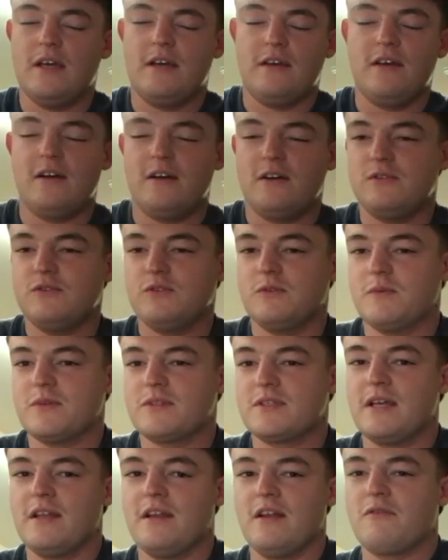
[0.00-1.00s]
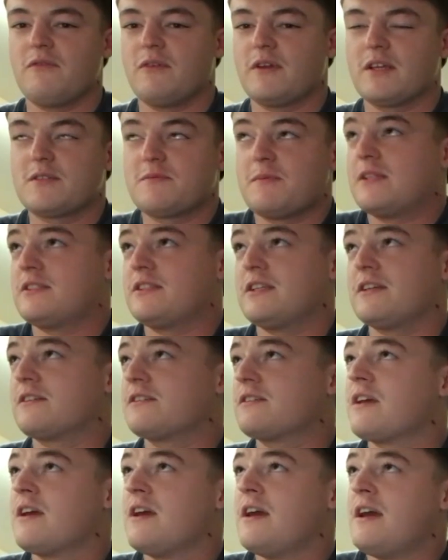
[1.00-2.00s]
yeah, 100%. Especially
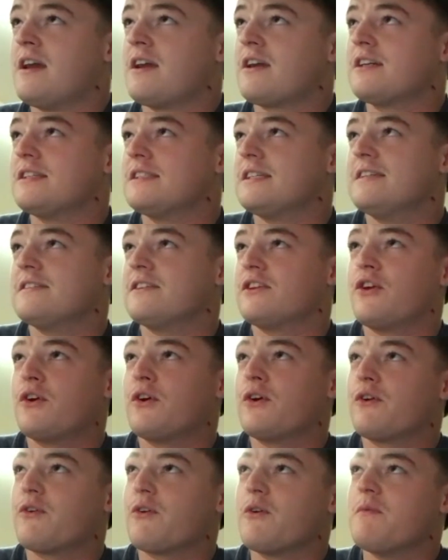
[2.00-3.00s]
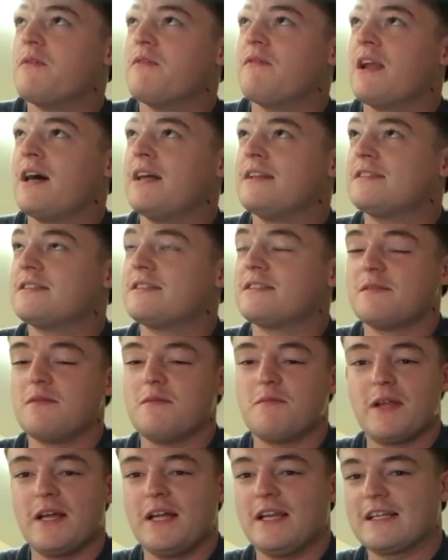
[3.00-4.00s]
because it is a young group of lads
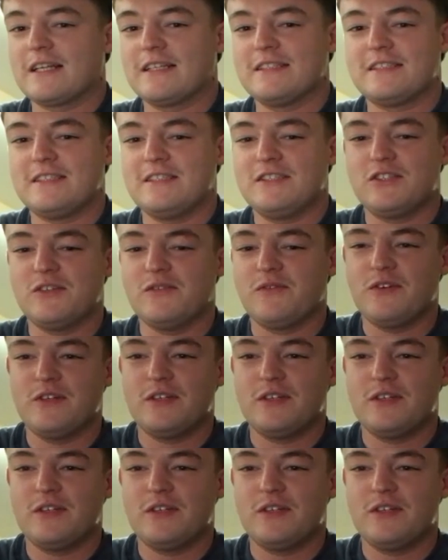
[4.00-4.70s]
playing against each other.